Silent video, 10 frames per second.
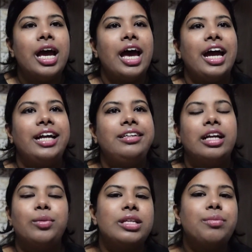and
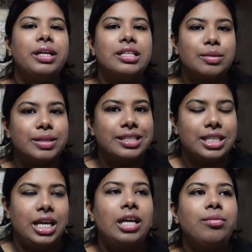that was our biggest
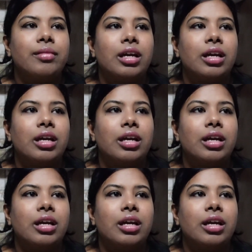mistake.